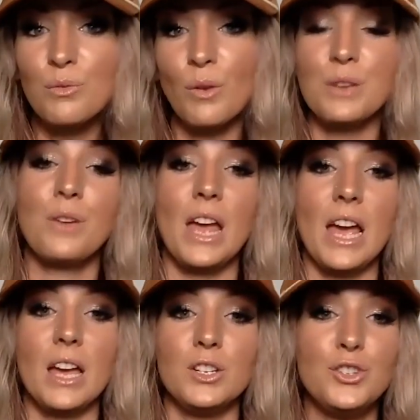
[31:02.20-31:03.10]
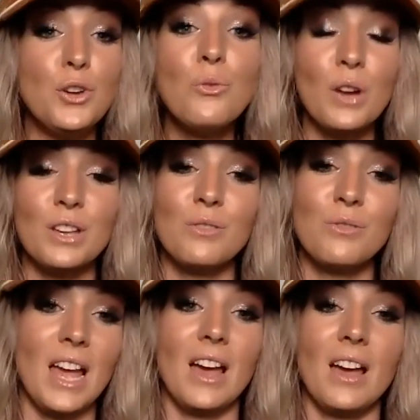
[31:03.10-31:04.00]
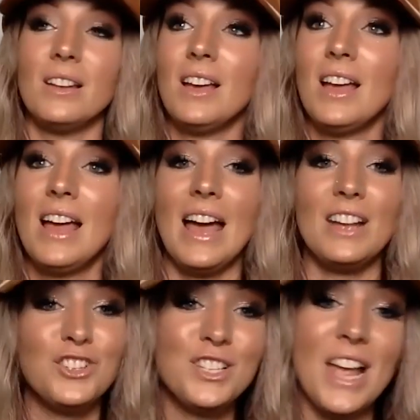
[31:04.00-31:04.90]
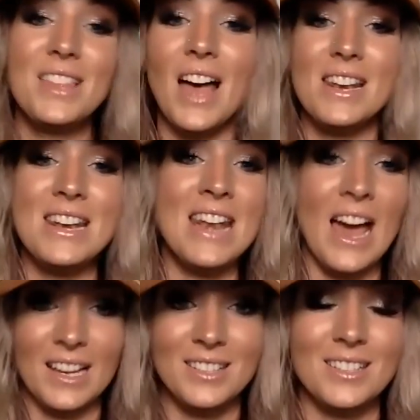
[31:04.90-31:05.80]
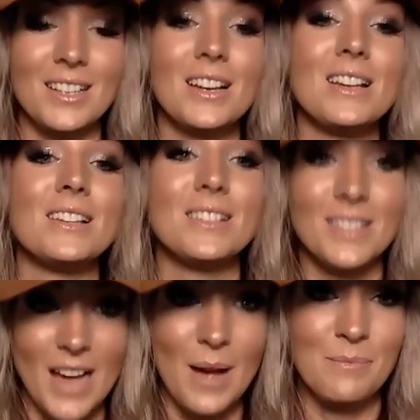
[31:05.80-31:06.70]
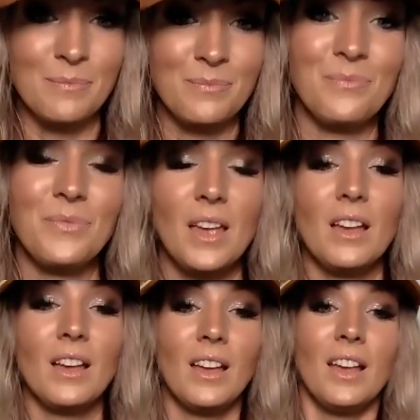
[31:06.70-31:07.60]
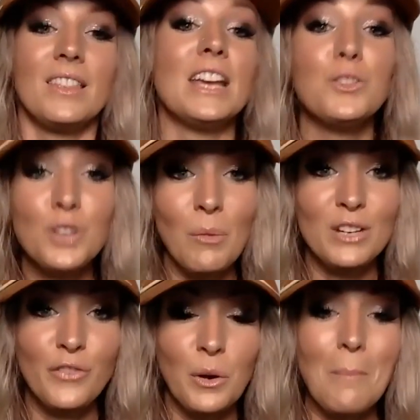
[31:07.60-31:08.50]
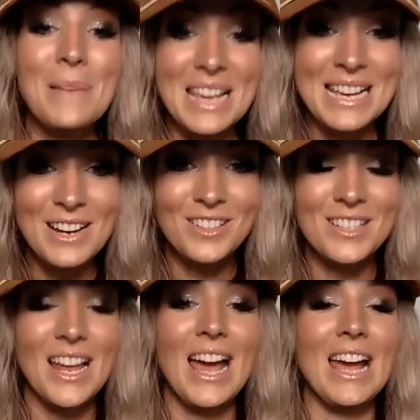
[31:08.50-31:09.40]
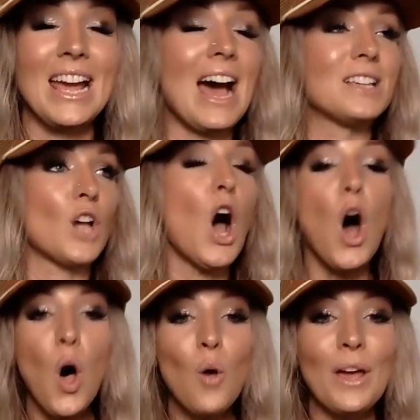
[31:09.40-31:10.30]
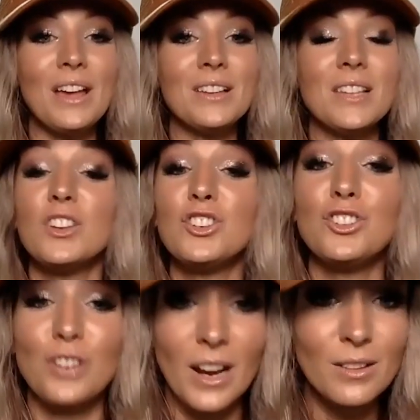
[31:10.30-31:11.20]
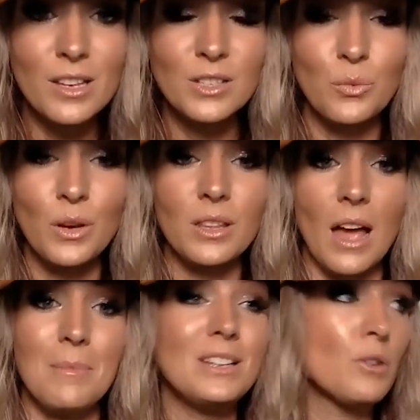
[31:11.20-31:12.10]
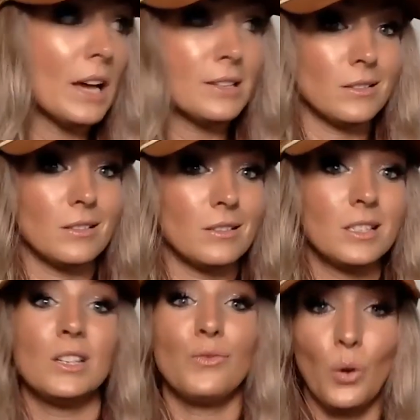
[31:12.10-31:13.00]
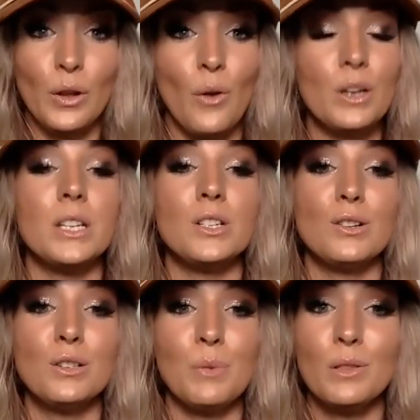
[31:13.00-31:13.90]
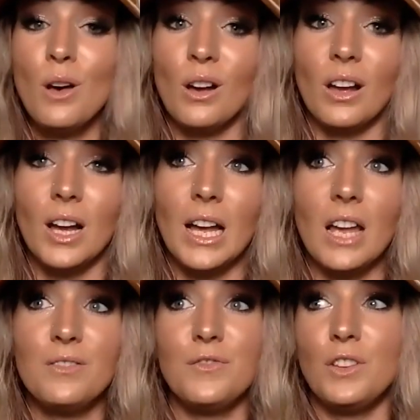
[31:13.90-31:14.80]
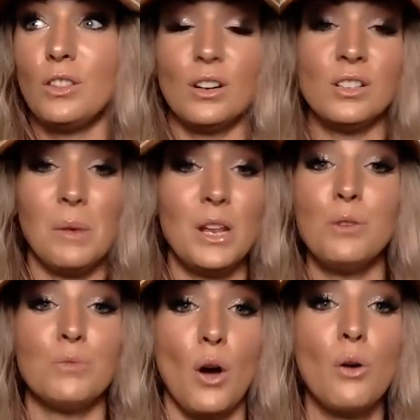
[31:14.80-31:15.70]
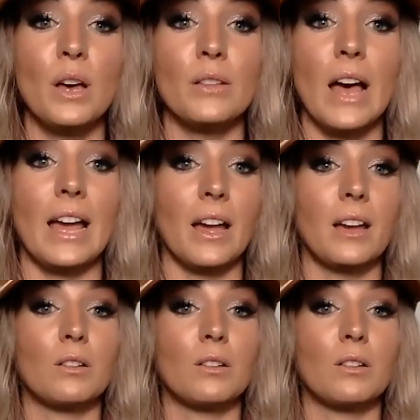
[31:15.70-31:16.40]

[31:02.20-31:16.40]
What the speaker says: with what you can, do what you can, and just take that next step. Thank you so much for being here today. As always, share this with, I mean, you guys, this is for yoga teachers. That look, if there's somebody you know that like